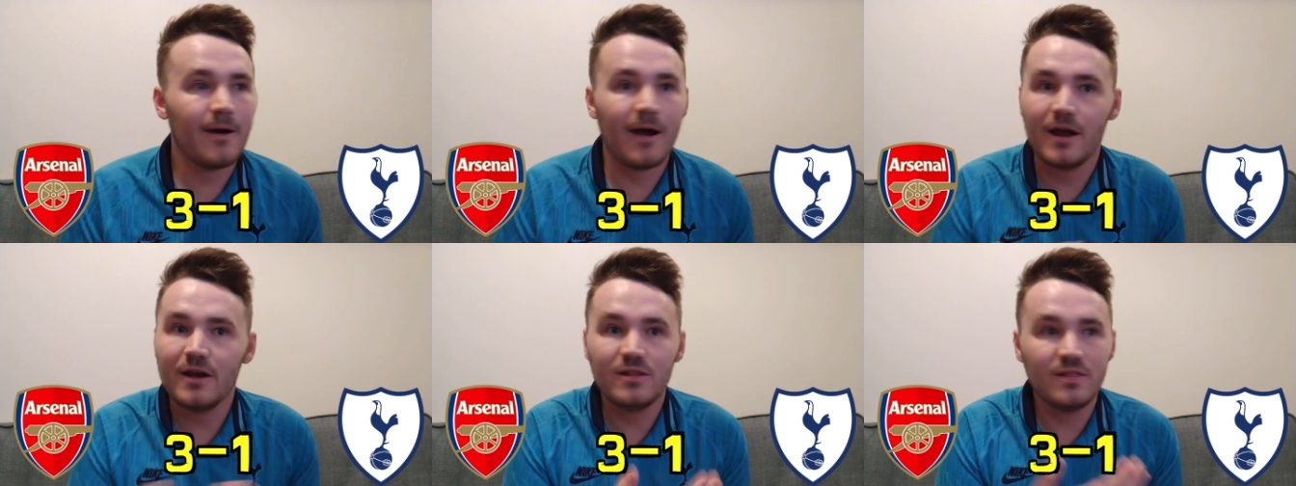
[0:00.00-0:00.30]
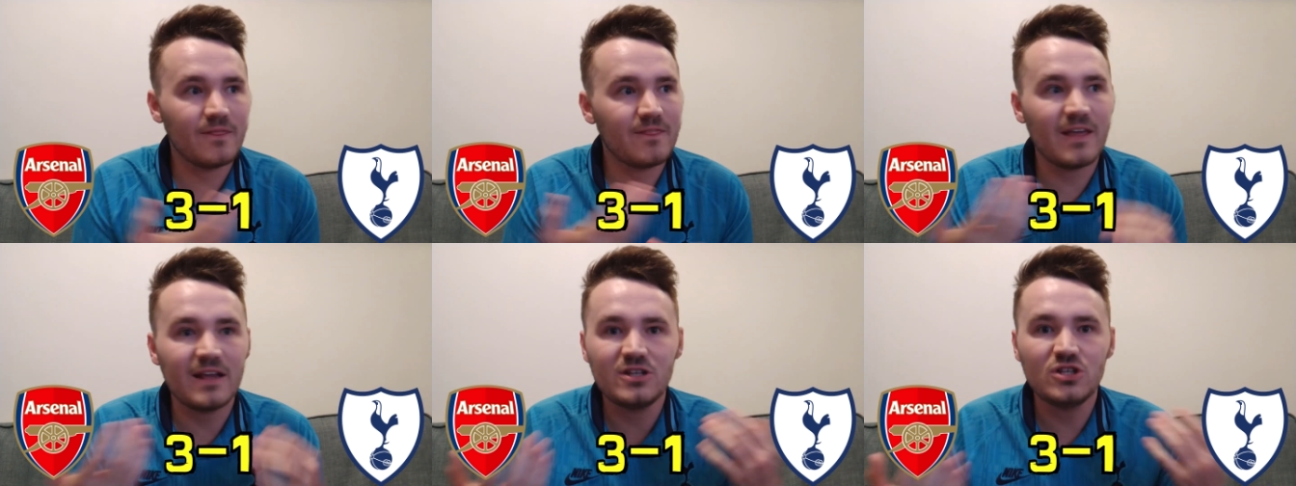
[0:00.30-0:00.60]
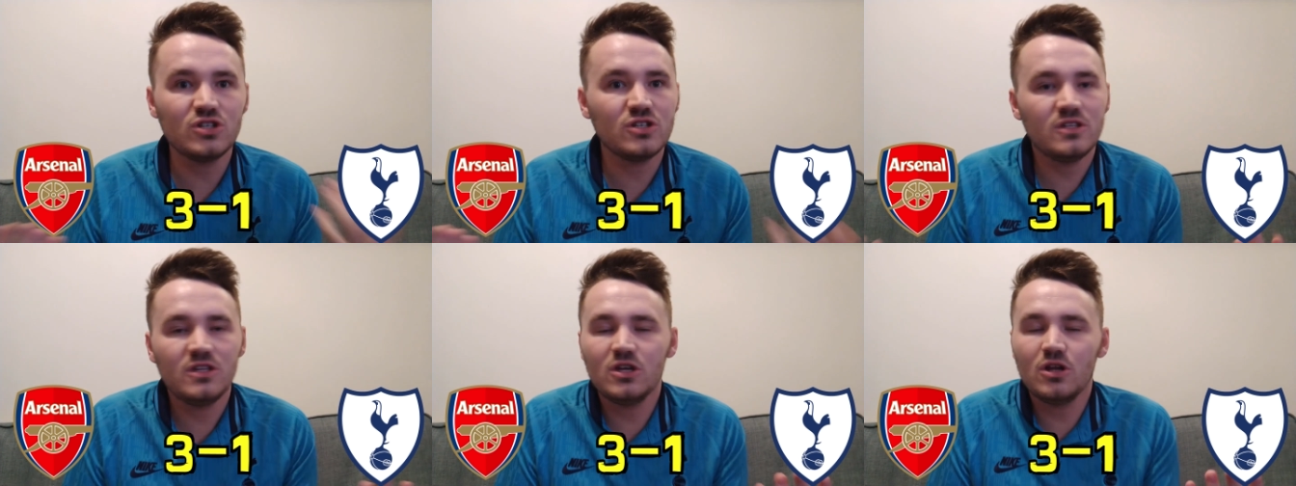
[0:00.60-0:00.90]
And they're
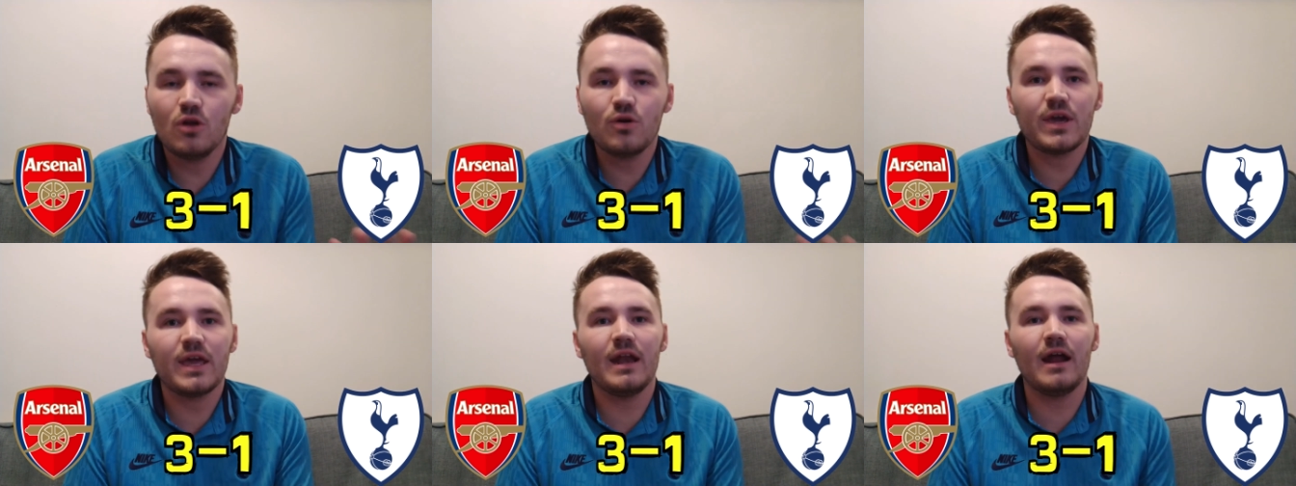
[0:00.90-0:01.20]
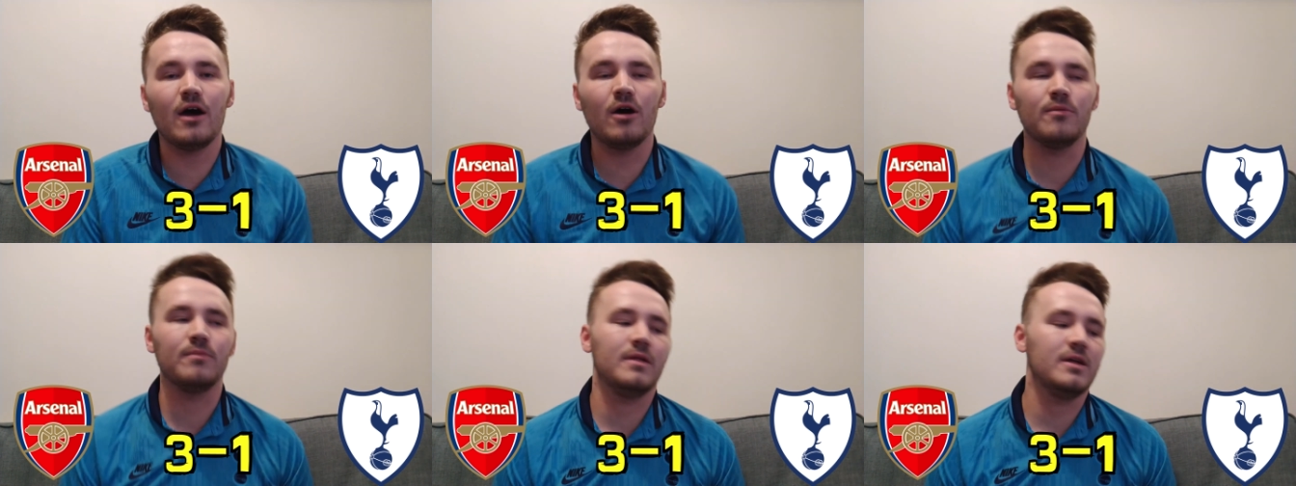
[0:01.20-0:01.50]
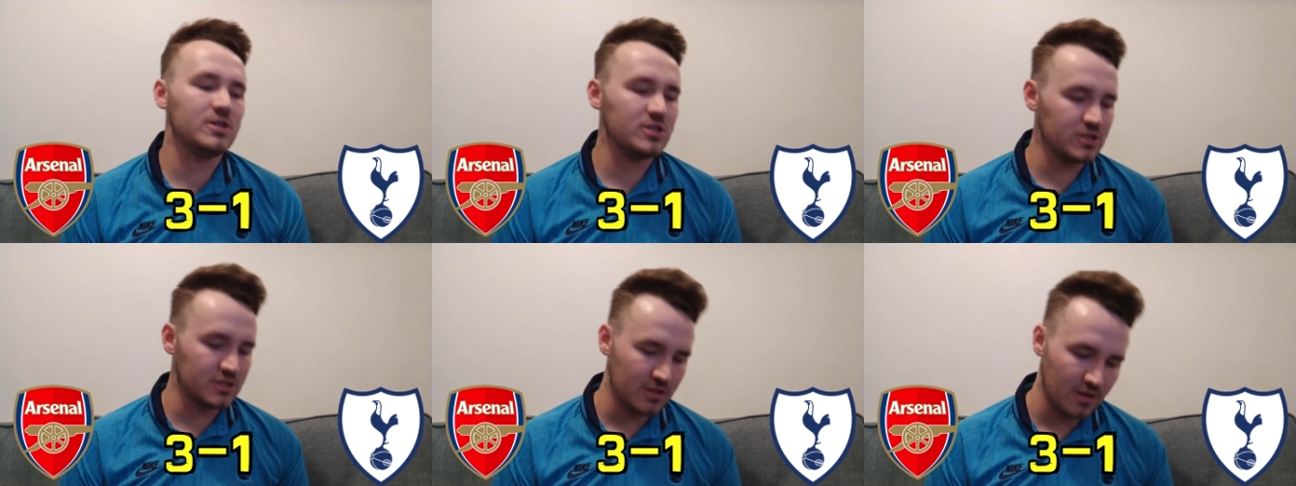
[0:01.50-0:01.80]
just, you're looking at them,
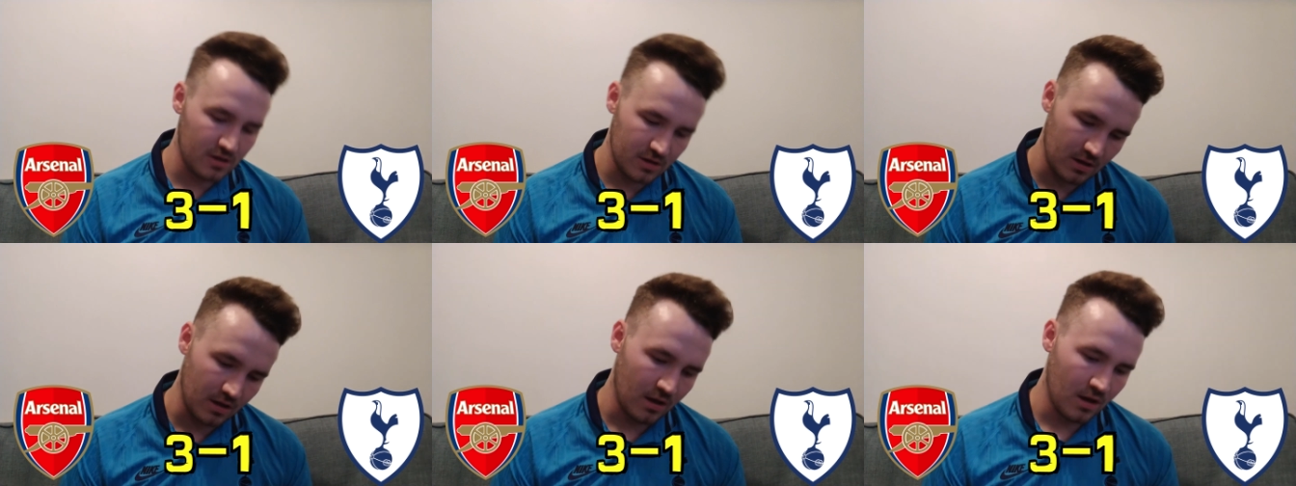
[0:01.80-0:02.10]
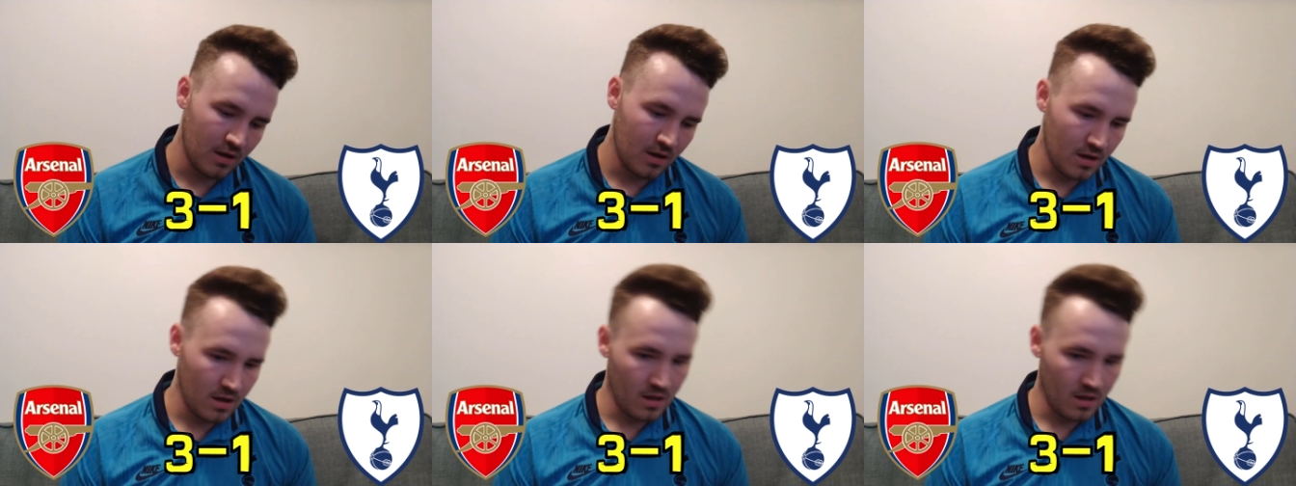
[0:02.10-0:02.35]
they're just like,